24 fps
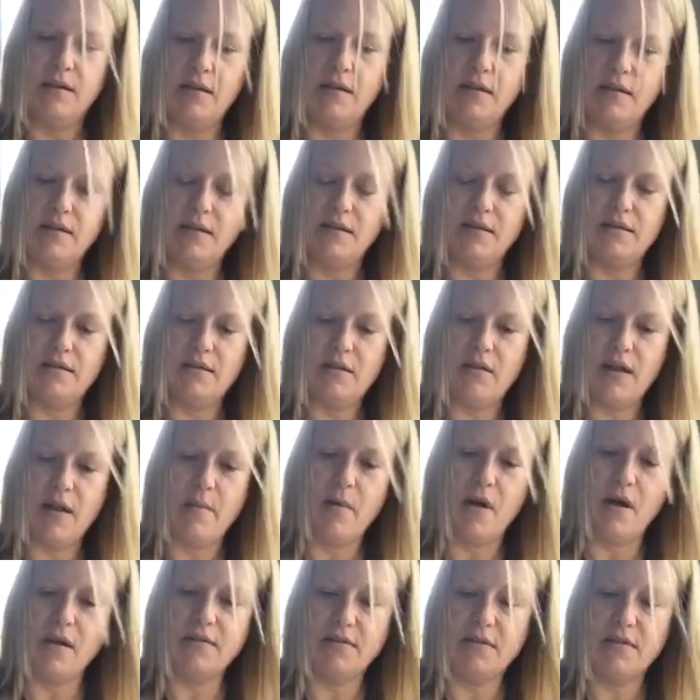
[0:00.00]
So I'm
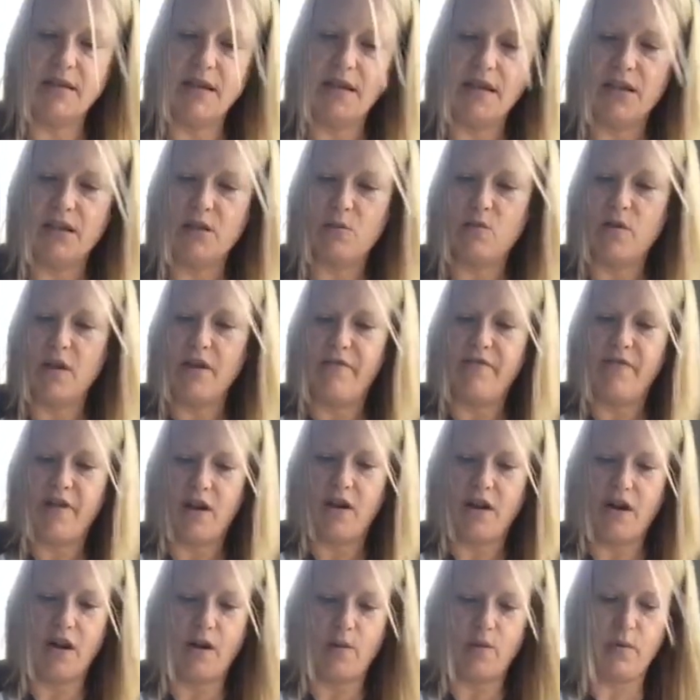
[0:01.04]
also getting the rough
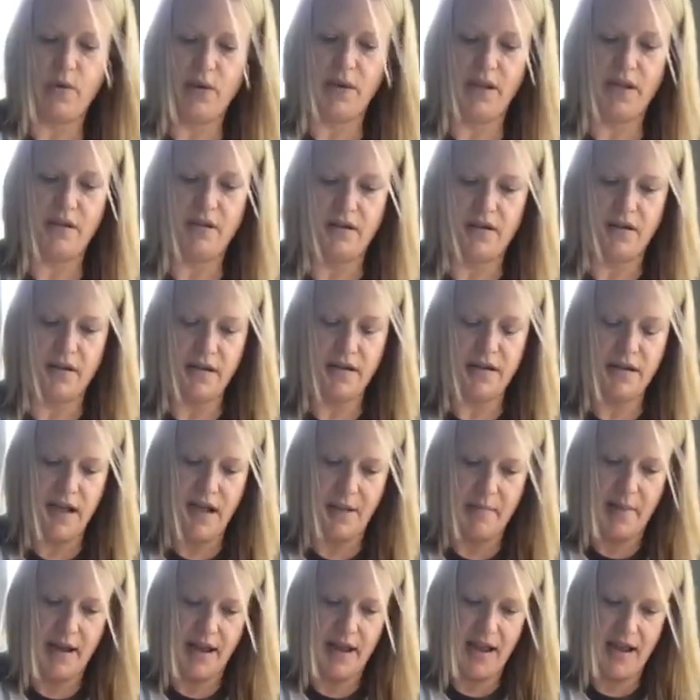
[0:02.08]
area really good. I
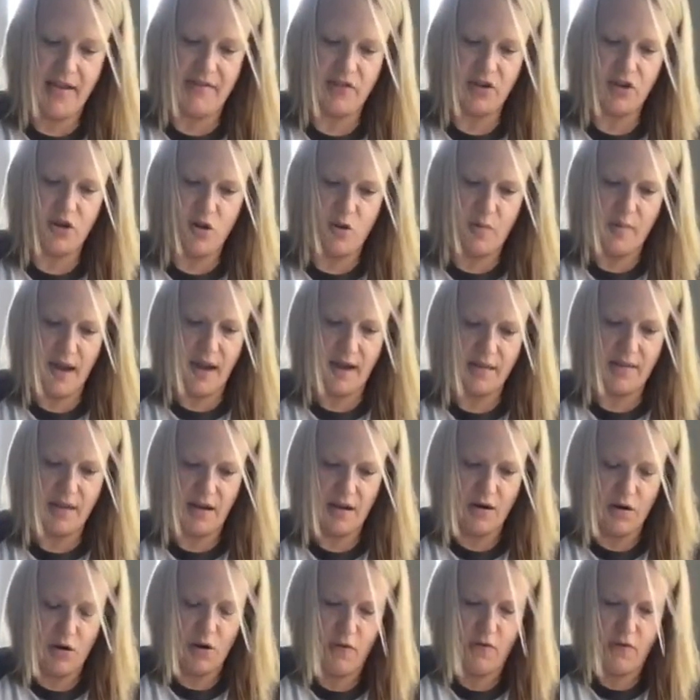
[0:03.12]
might have to go back
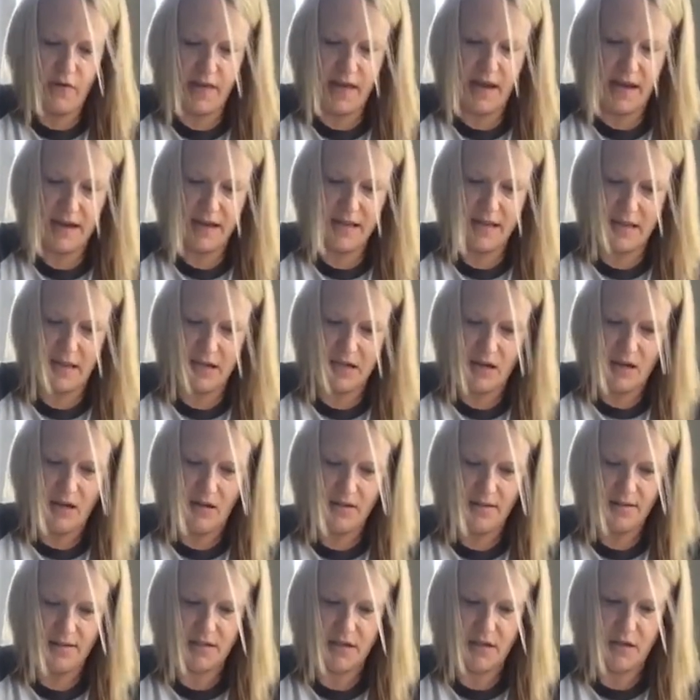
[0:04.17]
over that again
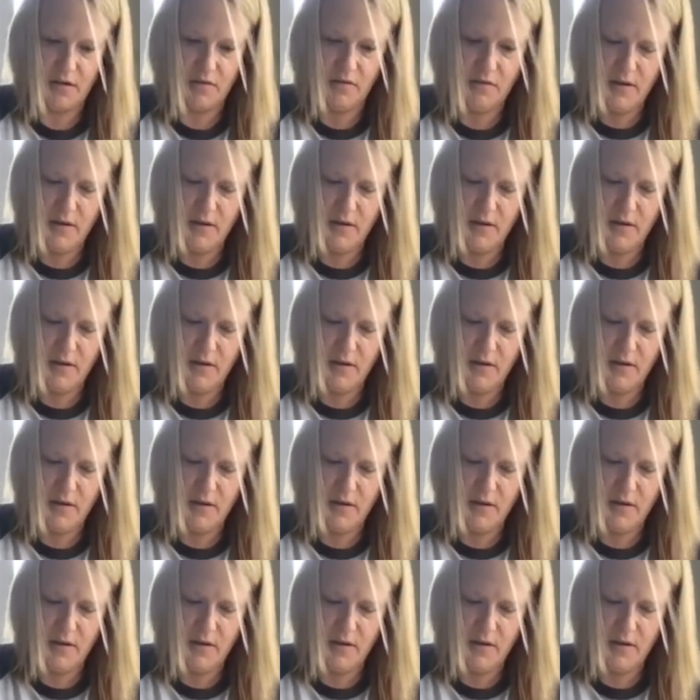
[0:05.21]
also.